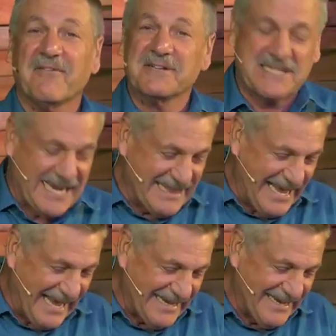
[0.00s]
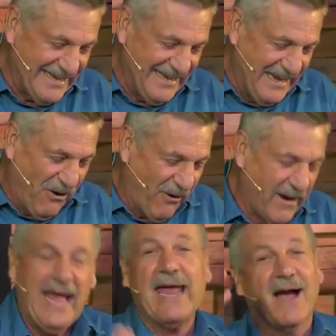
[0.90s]
You ever say that?
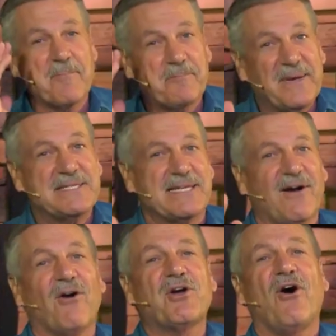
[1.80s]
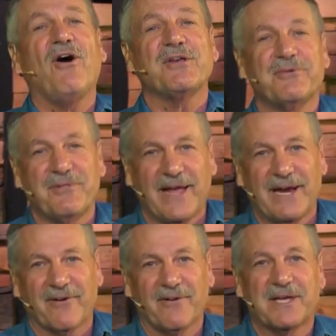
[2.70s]
Or, hey, I'm busy. I'll call you
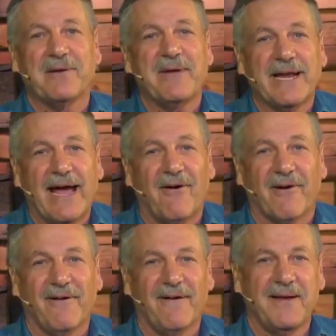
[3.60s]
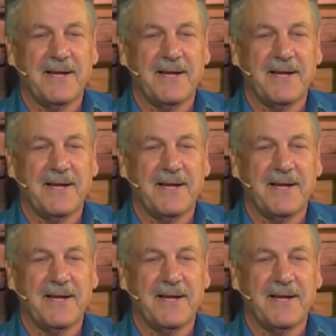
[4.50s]
later. Give me an hour.